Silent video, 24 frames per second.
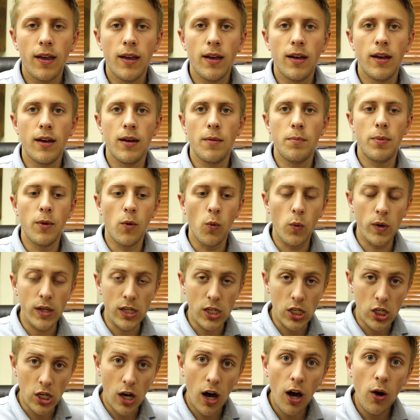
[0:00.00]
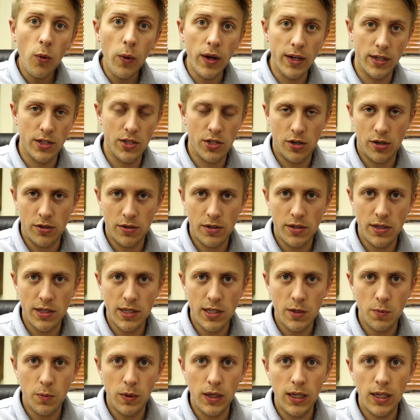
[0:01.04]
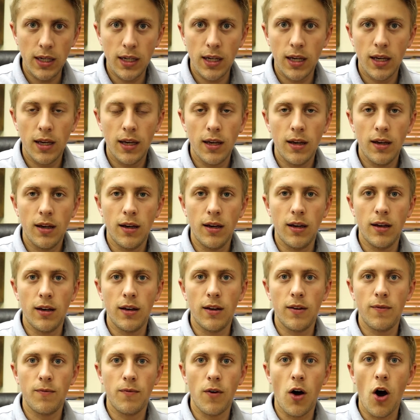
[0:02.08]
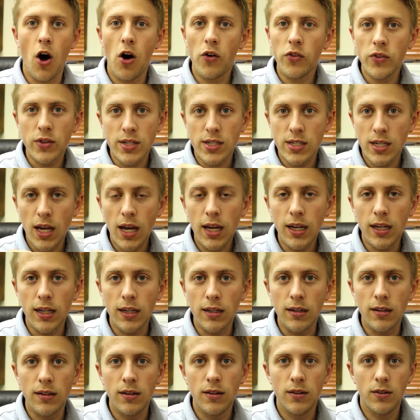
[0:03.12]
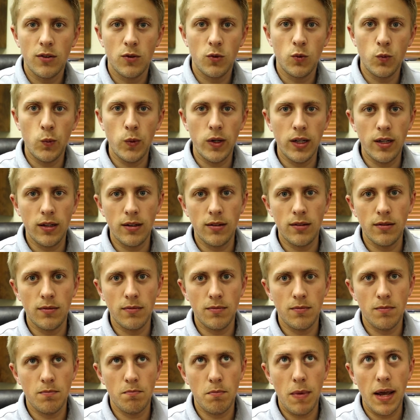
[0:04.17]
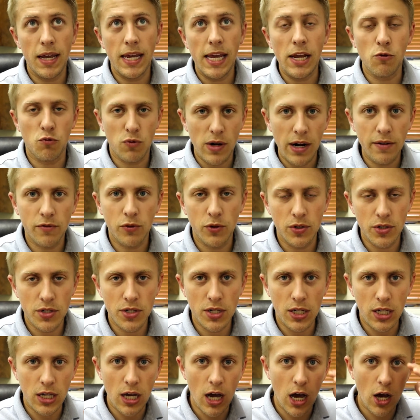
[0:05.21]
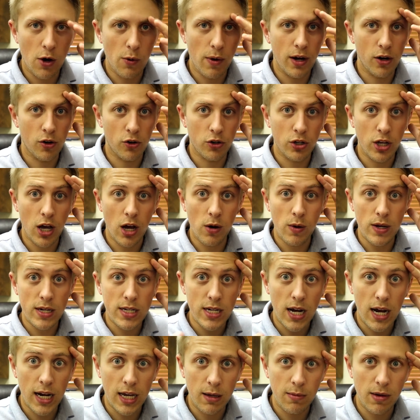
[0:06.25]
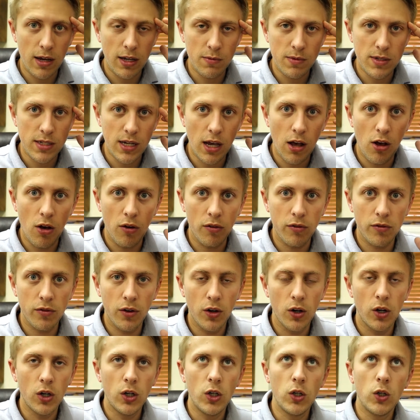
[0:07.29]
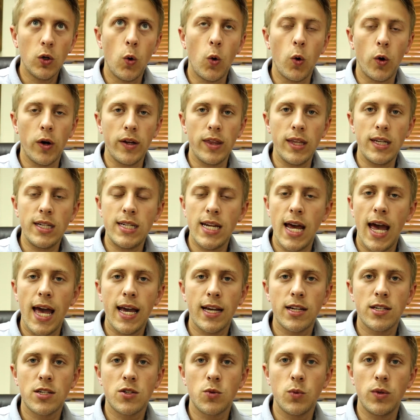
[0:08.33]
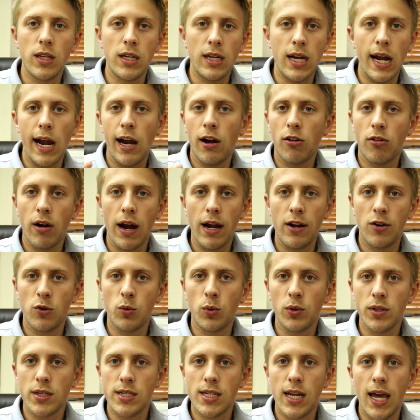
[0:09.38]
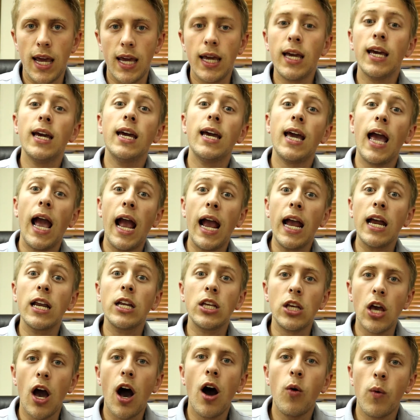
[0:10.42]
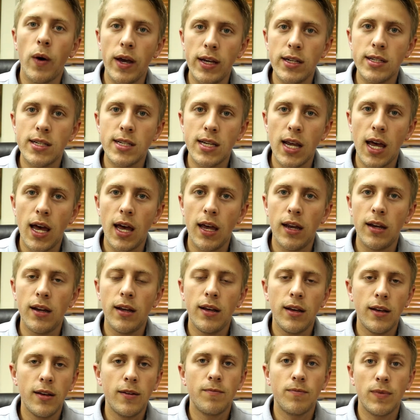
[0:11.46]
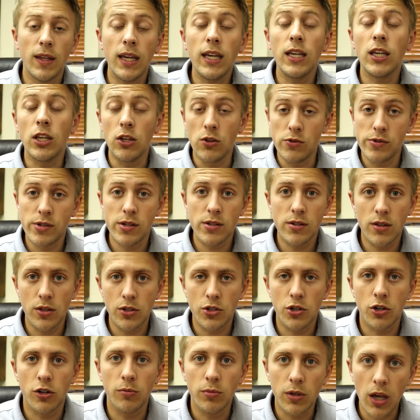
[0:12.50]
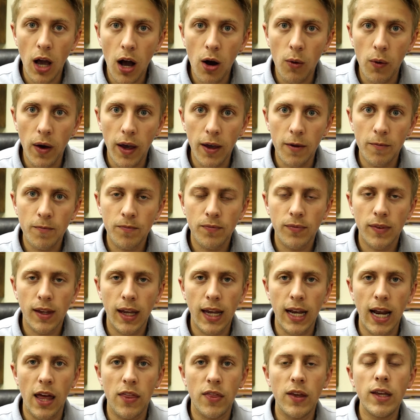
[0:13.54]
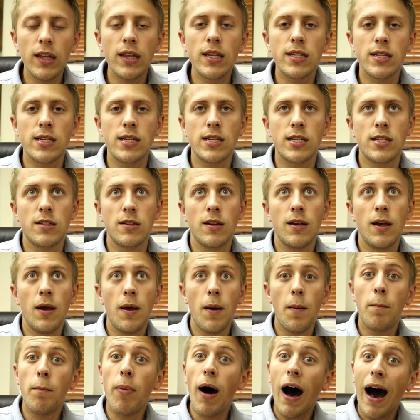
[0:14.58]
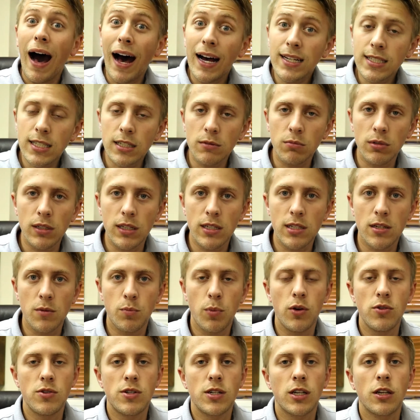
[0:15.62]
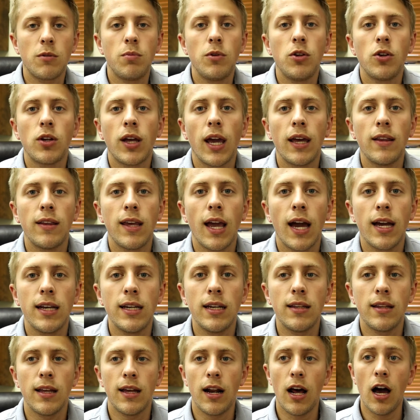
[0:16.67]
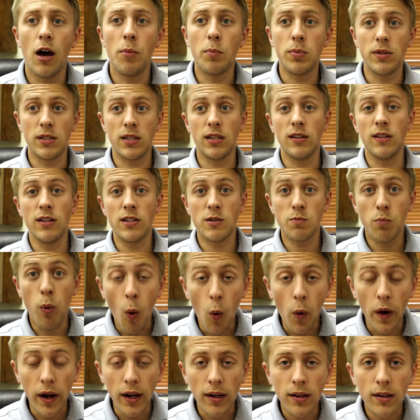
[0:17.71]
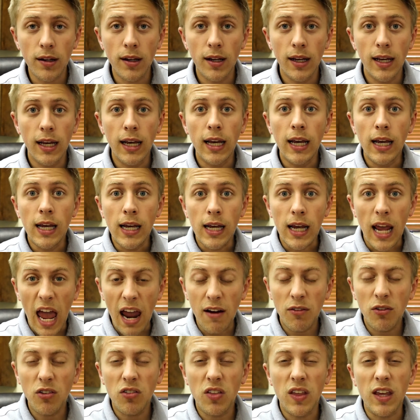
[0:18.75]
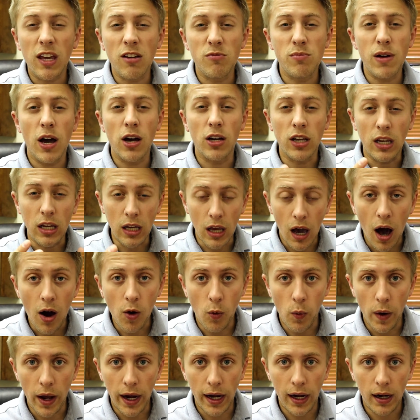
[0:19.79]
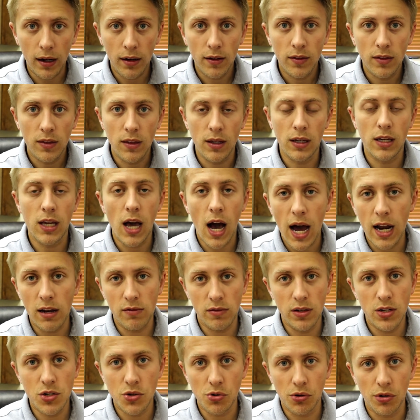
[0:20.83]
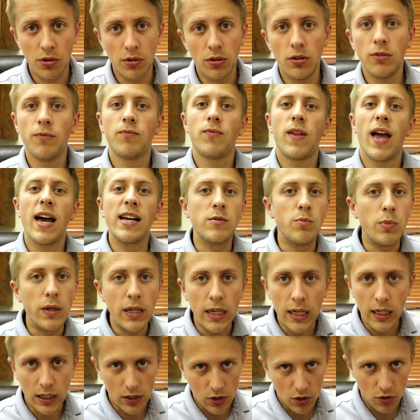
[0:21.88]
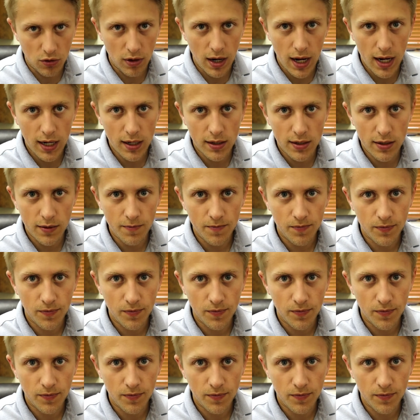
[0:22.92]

but when Yahweh starts to speak, all of a sudden, when making reference to Yahweh, or Yahweh talking about himself, or in the text when the narrator will say, "And Yahweh said," it uses the term Yahweh. And I think this is possibly supposed to communicate the idea that up until this point, everything about Yahweh, the God of Israel, has been incorrect.